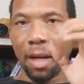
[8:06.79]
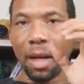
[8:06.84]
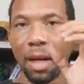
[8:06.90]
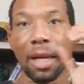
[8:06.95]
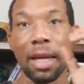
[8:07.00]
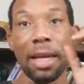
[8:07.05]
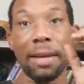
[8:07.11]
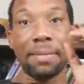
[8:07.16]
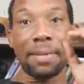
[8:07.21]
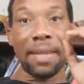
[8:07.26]

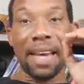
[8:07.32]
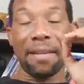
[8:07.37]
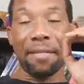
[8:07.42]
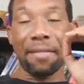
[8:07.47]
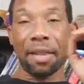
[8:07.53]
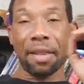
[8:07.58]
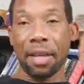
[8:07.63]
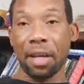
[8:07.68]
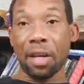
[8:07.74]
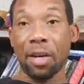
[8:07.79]
keeps
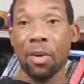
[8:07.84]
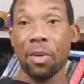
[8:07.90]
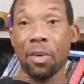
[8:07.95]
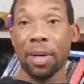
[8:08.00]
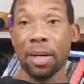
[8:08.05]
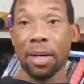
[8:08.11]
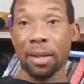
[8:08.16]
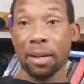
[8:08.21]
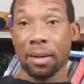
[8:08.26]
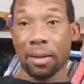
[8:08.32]
everything
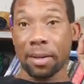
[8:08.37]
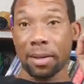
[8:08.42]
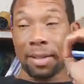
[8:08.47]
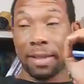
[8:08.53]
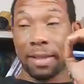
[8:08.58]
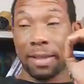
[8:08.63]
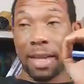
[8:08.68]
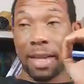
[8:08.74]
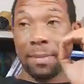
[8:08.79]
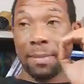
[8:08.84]
going
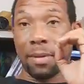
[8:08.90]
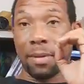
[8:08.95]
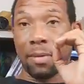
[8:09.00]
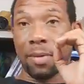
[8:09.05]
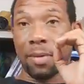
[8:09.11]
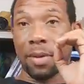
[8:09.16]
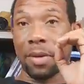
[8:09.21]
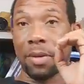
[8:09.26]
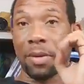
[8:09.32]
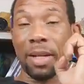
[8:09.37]
stable
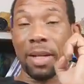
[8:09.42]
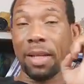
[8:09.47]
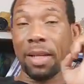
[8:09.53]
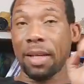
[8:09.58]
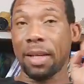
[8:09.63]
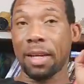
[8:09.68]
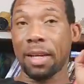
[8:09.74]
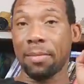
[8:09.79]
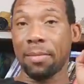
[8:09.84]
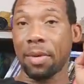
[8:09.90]
without any
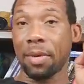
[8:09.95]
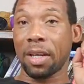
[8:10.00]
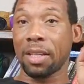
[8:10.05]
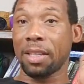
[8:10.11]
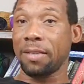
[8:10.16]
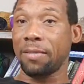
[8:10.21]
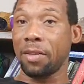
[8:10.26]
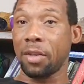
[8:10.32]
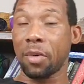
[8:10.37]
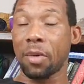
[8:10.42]
kind of break. Because if
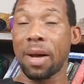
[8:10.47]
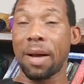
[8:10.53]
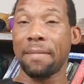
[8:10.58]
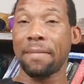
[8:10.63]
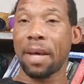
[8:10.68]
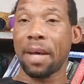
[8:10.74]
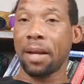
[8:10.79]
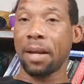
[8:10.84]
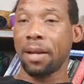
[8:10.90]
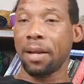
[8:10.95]
you don't have
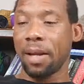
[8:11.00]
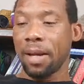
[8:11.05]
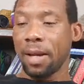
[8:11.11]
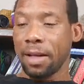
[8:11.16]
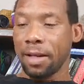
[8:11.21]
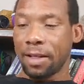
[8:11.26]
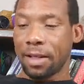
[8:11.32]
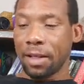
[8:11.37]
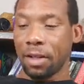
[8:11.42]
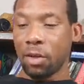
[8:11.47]
that,
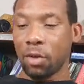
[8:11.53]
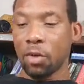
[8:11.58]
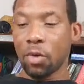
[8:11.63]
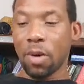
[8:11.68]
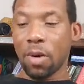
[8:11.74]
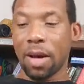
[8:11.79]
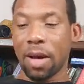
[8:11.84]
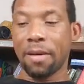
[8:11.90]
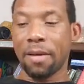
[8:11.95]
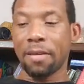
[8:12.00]
then you don't
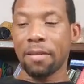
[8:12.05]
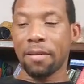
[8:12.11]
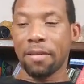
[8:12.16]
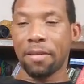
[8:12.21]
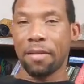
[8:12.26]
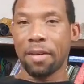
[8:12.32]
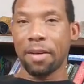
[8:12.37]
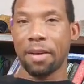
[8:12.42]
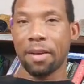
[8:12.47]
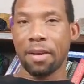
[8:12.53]
have
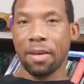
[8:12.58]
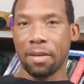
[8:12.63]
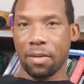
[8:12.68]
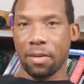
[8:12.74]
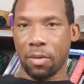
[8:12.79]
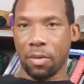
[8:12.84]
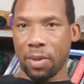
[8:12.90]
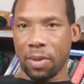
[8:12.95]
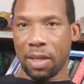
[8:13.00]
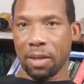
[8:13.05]
the
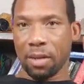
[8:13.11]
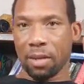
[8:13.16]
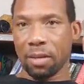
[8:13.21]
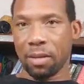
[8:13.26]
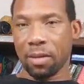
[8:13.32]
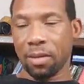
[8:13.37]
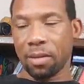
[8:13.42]
wheel.